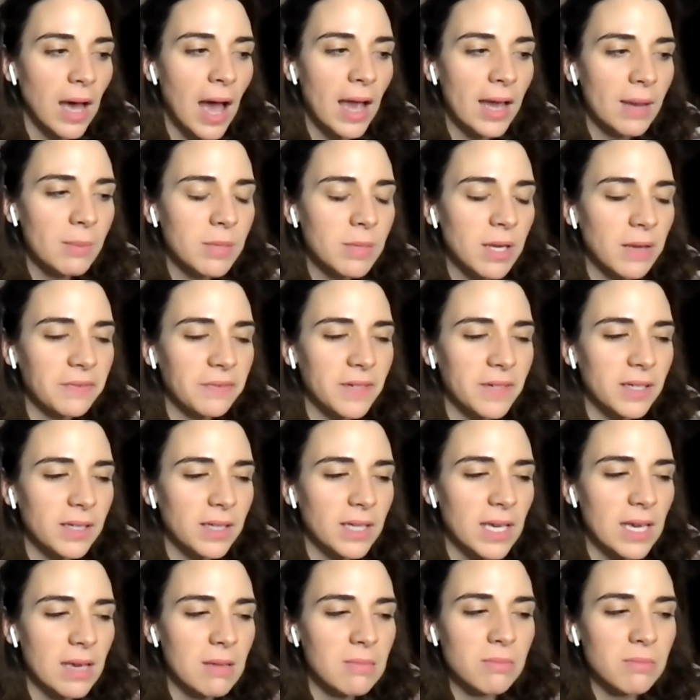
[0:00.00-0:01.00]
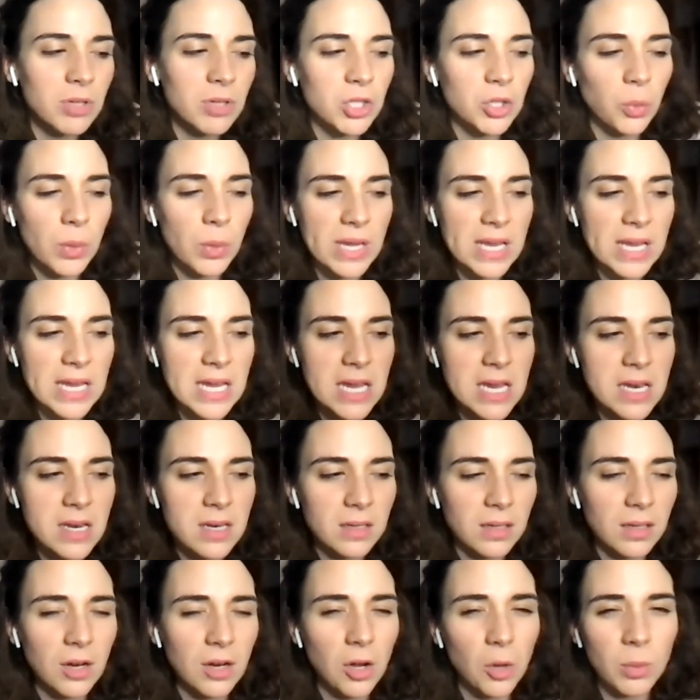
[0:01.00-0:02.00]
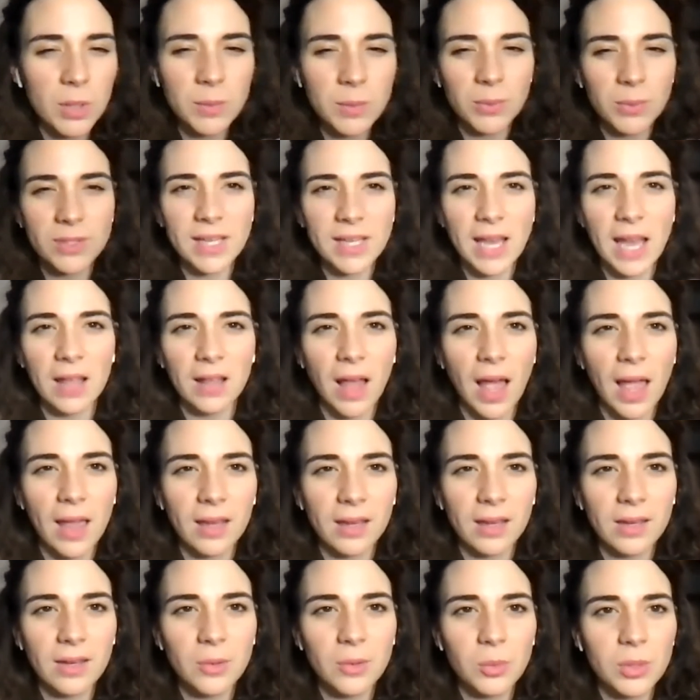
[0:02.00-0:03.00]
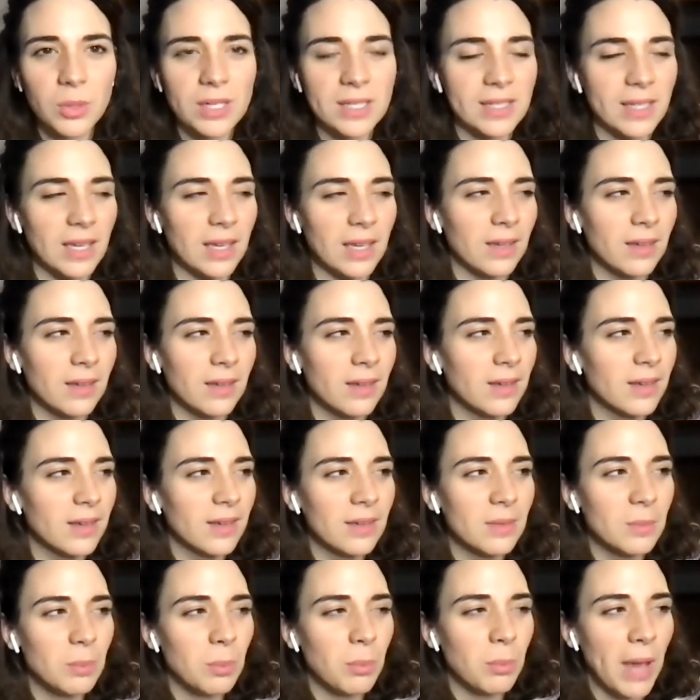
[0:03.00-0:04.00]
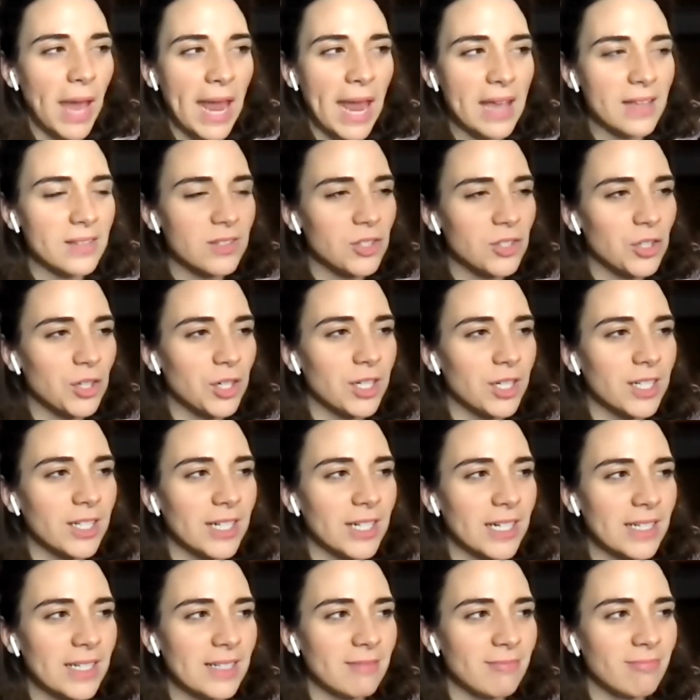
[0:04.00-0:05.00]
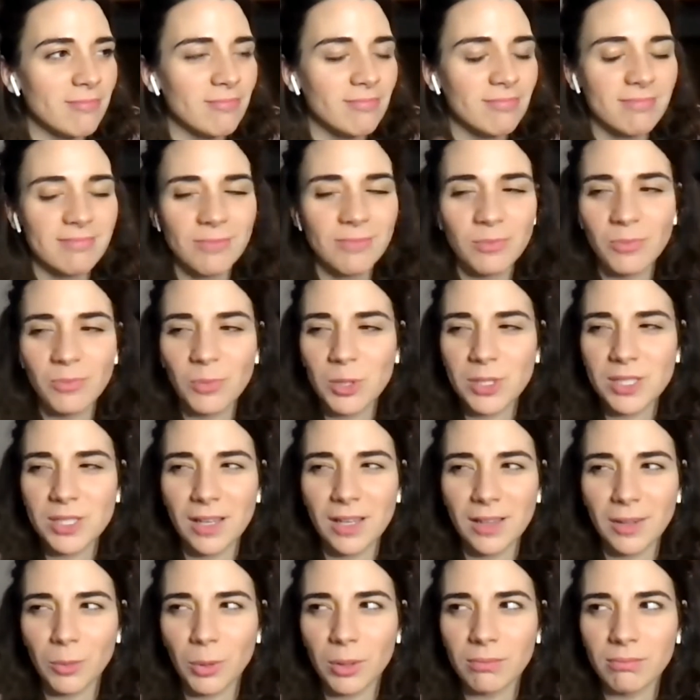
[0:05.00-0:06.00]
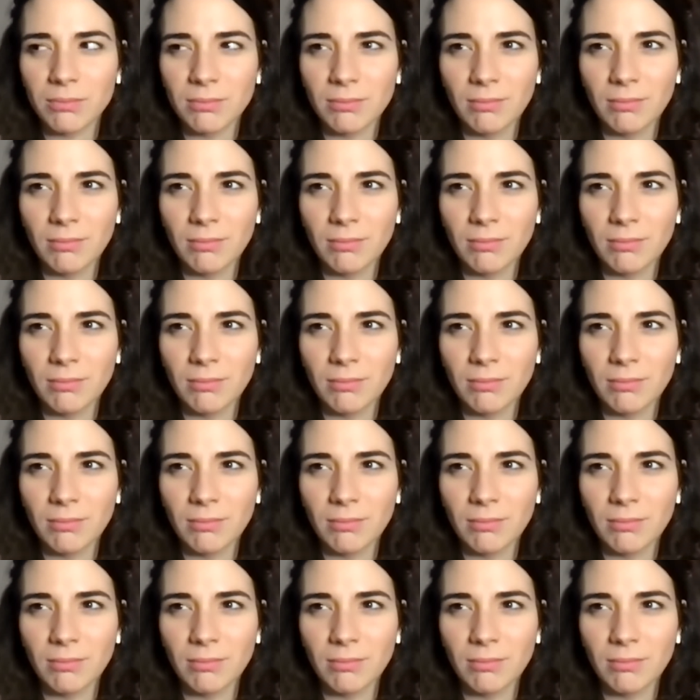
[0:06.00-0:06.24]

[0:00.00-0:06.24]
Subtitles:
I'm definitely in between, you know, people say like, what is it? Pantser and what's the other one?